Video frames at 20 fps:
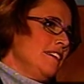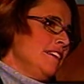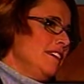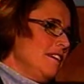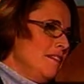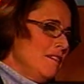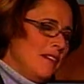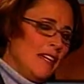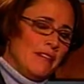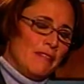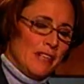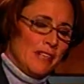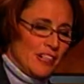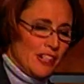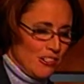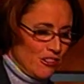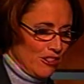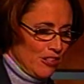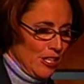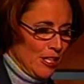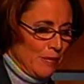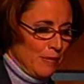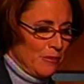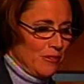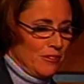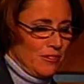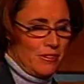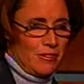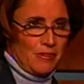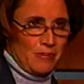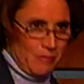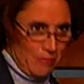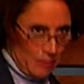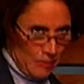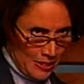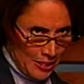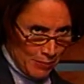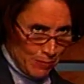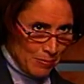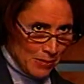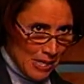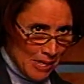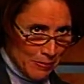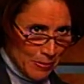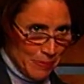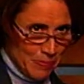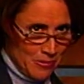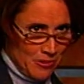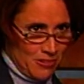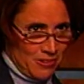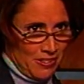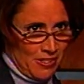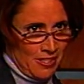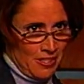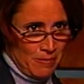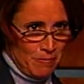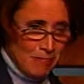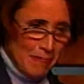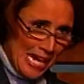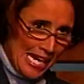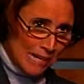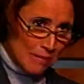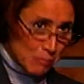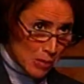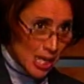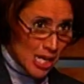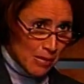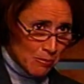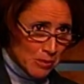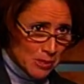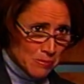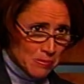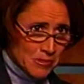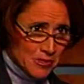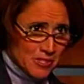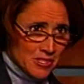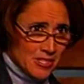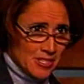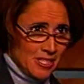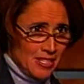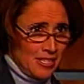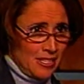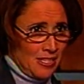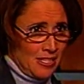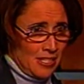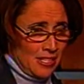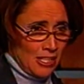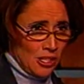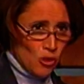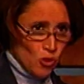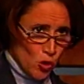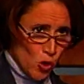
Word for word: at various times hip problems, back problems, a groin